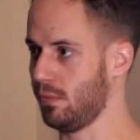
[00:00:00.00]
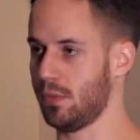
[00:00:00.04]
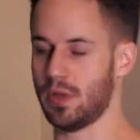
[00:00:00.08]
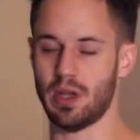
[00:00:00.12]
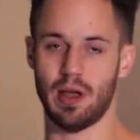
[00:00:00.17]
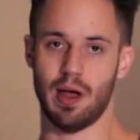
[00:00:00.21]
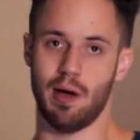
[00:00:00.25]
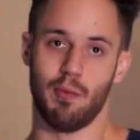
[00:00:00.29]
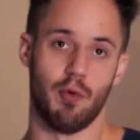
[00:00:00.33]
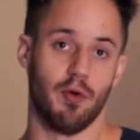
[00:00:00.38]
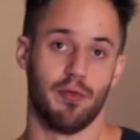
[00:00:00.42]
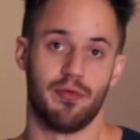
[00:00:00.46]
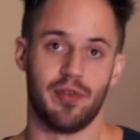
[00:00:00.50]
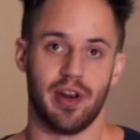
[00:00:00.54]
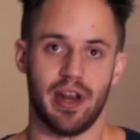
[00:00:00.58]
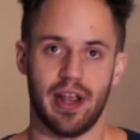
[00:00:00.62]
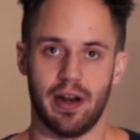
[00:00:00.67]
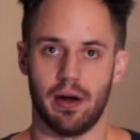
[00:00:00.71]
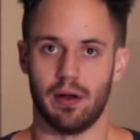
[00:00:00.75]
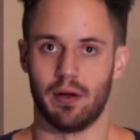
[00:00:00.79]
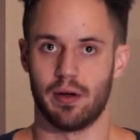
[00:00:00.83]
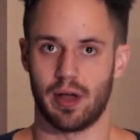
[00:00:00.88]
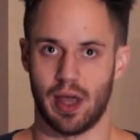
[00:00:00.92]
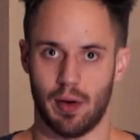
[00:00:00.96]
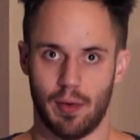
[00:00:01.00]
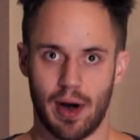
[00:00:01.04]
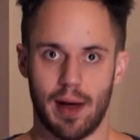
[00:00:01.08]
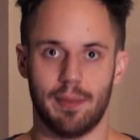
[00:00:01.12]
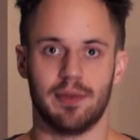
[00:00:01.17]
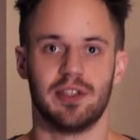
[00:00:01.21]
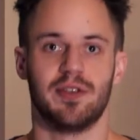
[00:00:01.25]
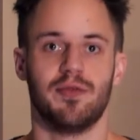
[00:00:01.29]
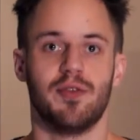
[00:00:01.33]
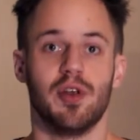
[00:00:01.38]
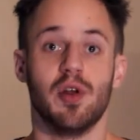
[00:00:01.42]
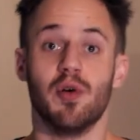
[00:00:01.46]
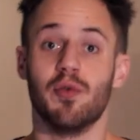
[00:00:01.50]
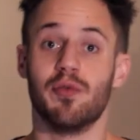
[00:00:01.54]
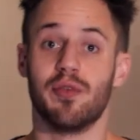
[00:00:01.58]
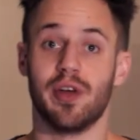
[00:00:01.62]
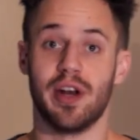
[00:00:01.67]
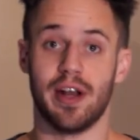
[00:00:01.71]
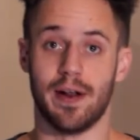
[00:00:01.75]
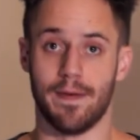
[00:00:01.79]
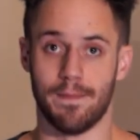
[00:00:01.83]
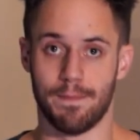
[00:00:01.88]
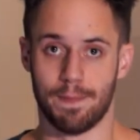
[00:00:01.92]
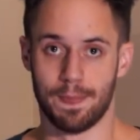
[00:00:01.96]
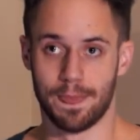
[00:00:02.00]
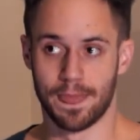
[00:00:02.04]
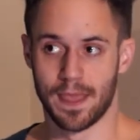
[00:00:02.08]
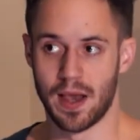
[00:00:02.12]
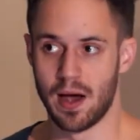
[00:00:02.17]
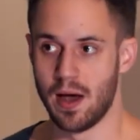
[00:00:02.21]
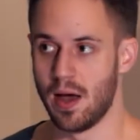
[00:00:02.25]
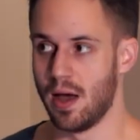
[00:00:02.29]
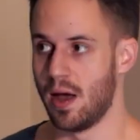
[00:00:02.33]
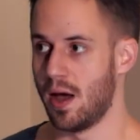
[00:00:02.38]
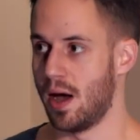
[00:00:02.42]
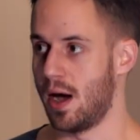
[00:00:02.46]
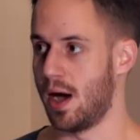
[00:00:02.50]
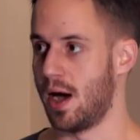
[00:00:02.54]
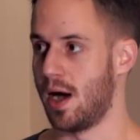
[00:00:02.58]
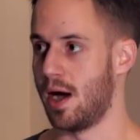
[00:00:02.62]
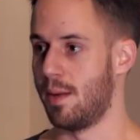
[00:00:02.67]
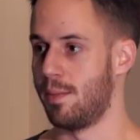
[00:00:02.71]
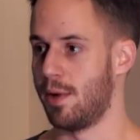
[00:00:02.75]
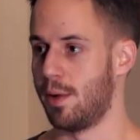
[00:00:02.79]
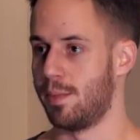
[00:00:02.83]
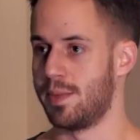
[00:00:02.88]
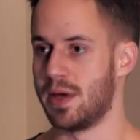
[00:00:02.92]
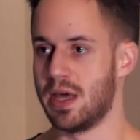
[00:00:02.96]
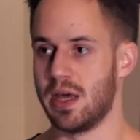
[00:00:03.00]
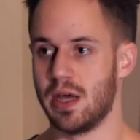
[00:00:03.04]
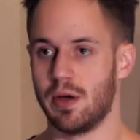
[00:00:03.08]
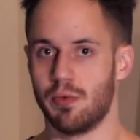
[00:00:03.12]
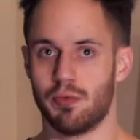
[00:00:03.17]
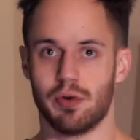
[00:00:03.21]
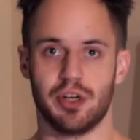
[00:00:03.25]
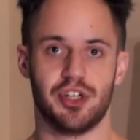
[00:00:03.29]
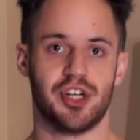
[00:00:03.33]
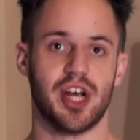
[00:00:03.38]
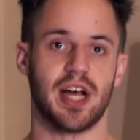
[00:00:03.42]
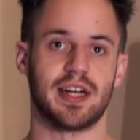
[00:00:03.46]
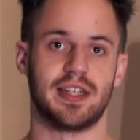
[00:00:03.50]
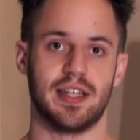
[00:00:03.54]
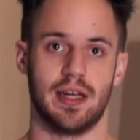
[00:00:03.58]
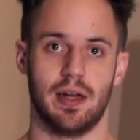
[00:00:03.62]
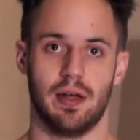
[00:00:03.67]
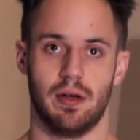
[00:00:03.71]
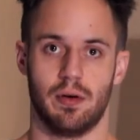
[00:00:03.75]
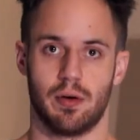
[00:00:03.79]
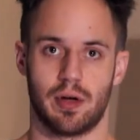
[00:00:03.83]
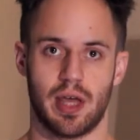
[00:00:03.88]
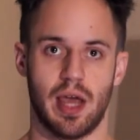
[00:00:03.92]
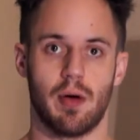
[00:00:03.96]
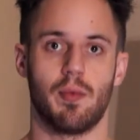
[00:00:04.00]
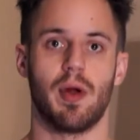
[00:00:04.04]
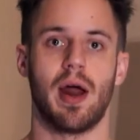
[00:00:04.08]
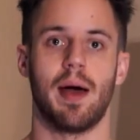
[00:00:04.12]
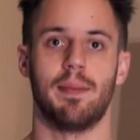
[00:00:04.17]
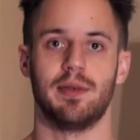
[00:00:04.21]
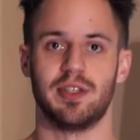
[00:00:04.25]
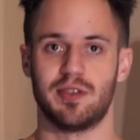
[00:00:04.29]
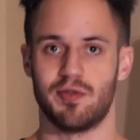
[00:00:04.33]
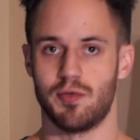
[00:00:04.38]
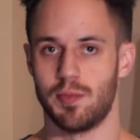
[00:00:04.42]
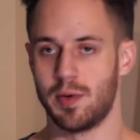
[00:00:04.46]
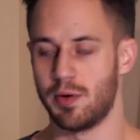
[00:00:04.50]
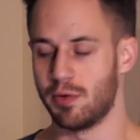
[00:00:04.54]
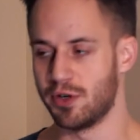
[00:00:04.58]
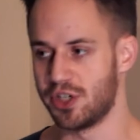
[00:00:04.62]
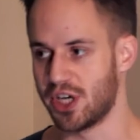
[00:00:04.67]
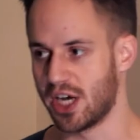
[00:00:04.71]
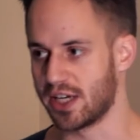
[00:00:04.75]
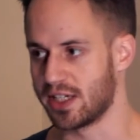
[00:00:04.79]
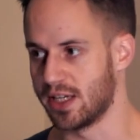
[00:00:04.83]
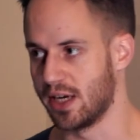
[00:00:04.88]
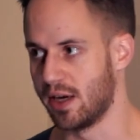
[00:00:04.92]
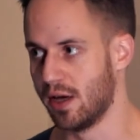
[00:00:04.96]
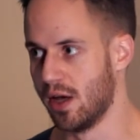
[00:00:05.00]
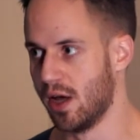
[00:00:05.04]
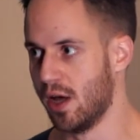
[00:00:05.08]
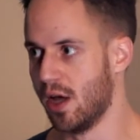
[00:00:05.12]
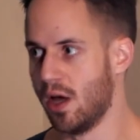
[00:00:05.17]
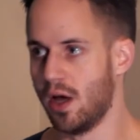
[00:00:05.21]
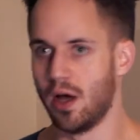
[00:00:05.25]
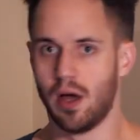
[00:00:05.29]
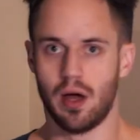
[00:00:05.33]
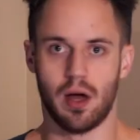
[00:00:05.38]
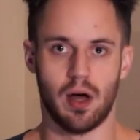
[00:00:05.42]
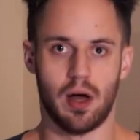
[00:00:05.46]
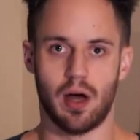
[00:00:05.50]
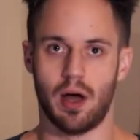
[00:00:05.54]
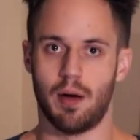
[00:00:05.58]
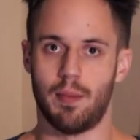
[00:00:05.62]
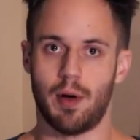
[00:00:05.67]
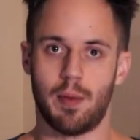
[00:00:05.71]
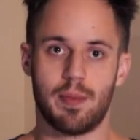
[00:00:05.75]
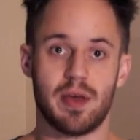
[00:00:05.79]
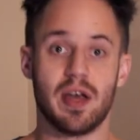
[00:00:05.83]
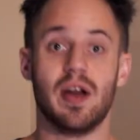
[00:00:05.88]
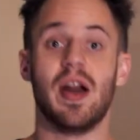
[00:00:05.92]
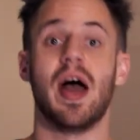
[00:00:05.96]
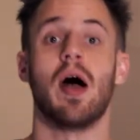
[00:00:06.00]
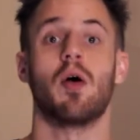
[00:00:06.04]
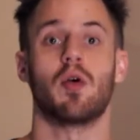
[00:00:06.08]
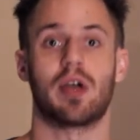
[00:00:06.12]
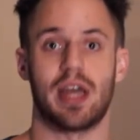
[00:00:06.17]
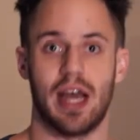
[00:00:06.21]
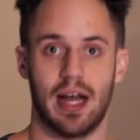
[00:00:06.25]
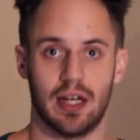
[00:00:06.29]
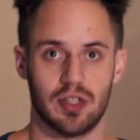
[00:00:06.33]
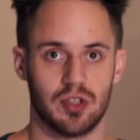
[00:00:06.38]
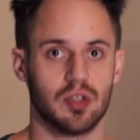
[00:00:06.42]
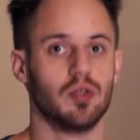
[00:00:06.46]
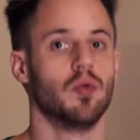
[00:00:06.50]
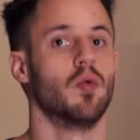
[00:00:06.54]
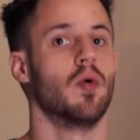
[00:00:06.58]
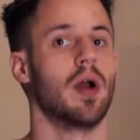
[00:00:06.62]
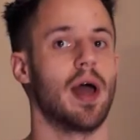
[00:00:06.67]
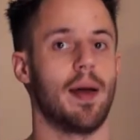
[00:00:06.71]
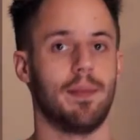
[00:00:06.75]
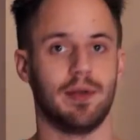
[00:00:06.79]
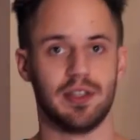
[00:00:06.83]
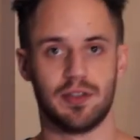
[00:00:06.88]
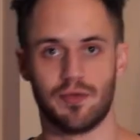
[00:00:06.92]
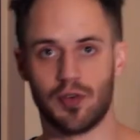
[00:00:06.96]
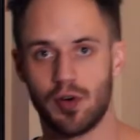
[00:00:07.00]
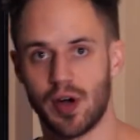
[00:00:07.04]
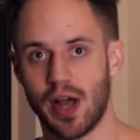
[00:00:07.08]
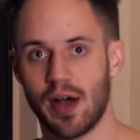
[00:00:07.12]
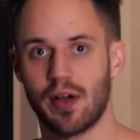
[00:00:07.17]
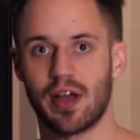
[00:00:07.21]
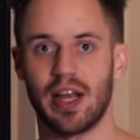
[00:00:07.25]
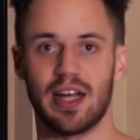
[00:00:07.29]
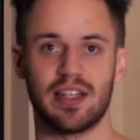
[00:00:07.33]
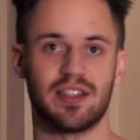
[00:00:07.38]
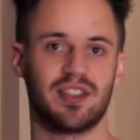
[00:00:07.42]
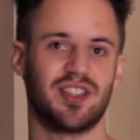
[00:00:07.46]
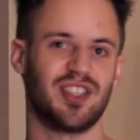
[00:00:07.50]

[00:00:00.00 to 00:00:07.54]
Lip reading: I won't fit in. Okay, what happens if you don't fit in? I'll be rejected. Okay, what happens if you be rejected? I'll be an outcast. What happens if you're an outcast?